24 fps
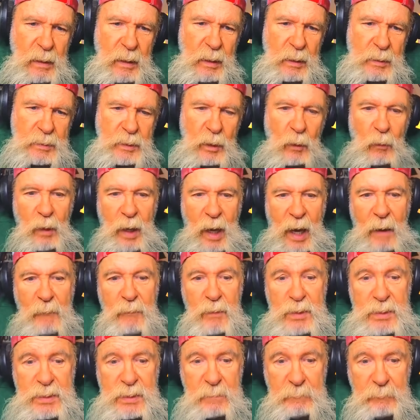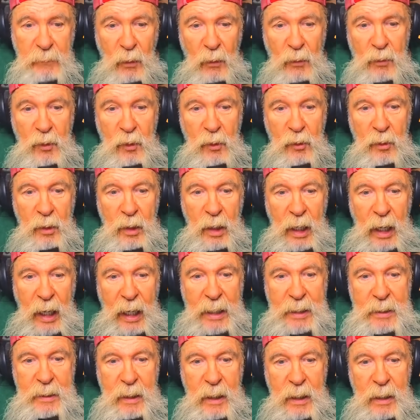I was the booker,
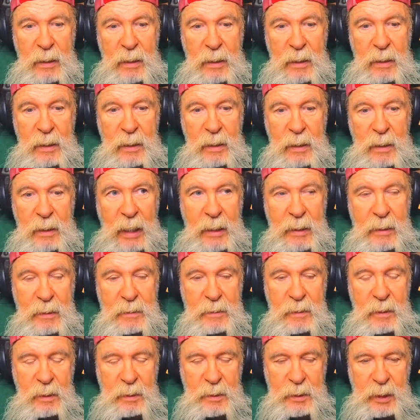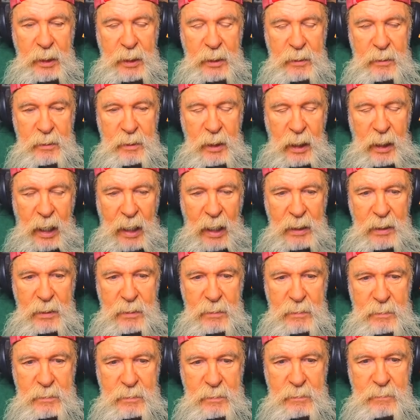and did I
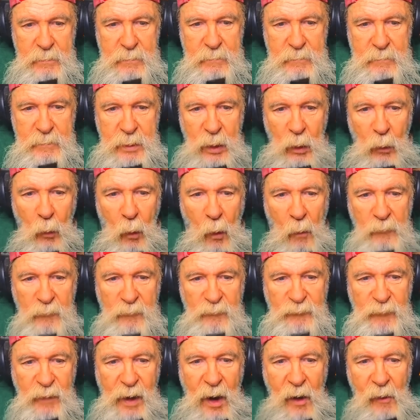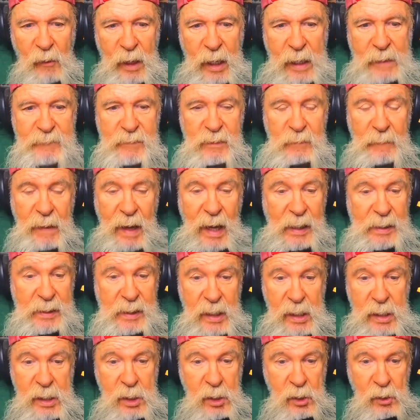go over Flair even by
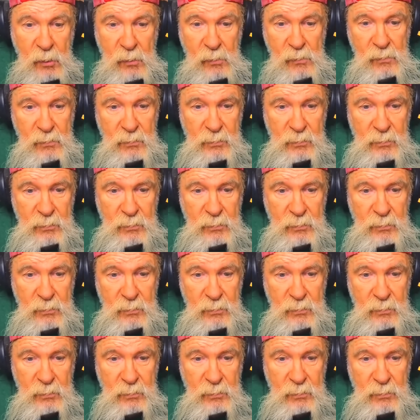DQ?